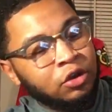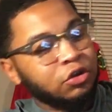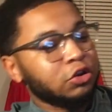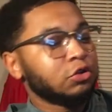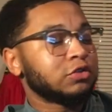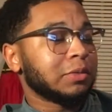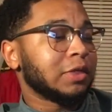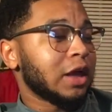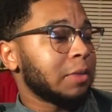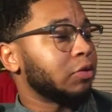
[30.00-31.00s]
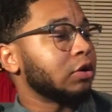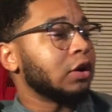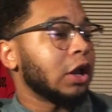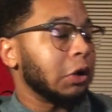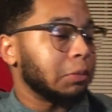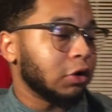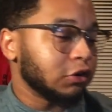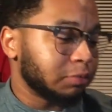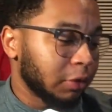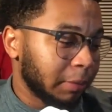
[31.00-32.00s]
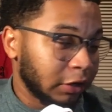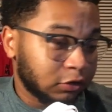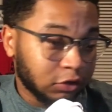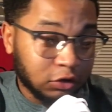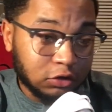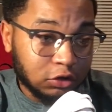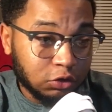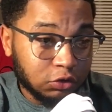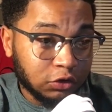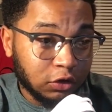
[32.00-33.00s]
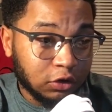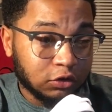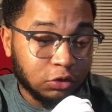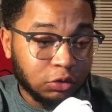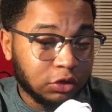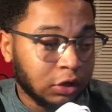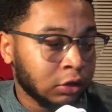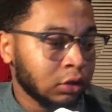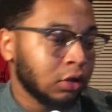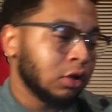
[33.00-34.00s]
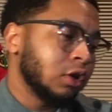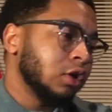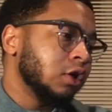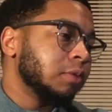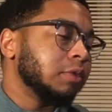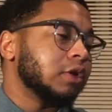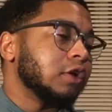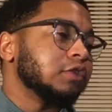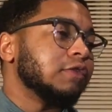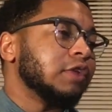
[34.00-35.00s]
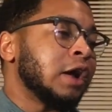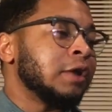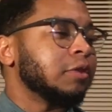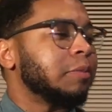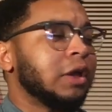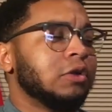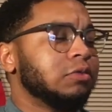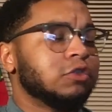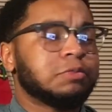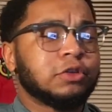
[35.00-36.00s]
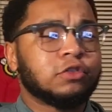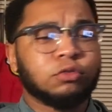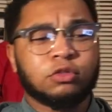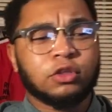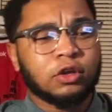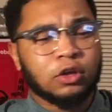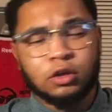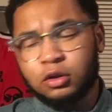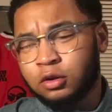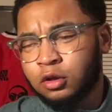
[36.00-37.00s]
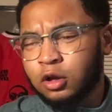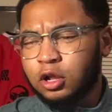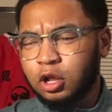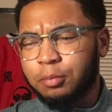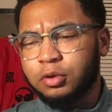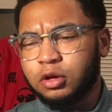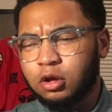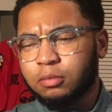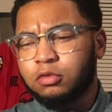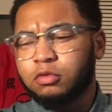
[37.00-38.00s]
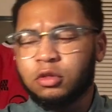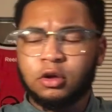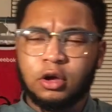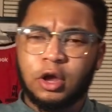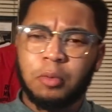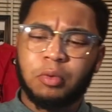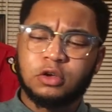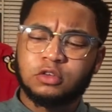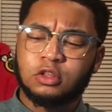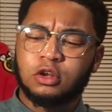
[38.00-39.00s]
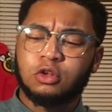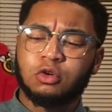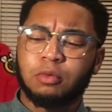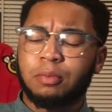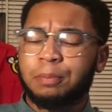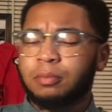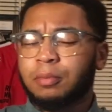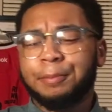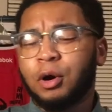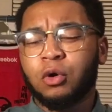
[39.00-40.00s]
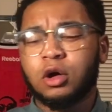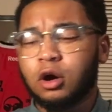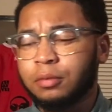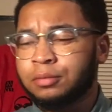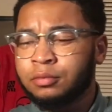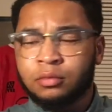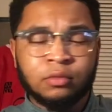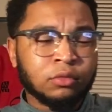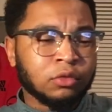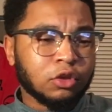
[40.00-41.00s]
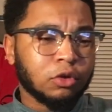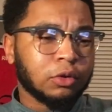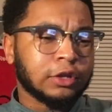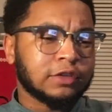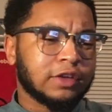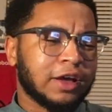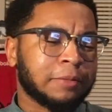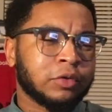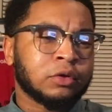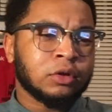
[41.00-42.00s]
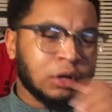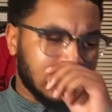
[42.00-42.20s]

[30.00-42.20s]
You can use some of that. Put it in the airbrush, but make sure to use your too thin, because if not, the paint will just be too thick and clumpy to come through the airbrush, and then it'll bulk up. You don't want that to happen.